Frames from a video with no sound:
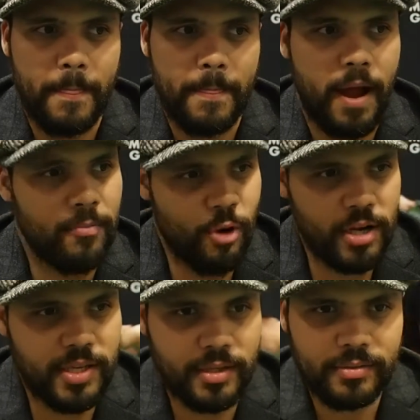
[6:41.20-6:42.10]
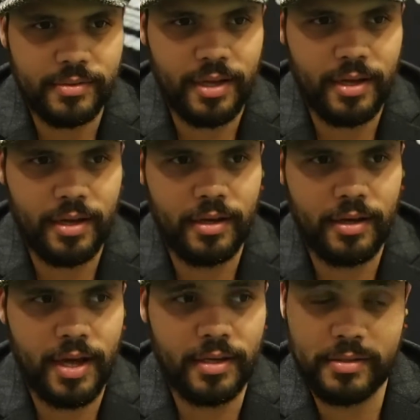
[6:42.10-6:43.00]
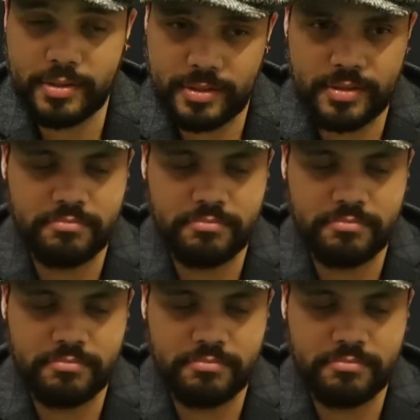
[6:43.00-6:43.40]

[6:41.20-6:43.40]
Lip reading: I'm writing, and it's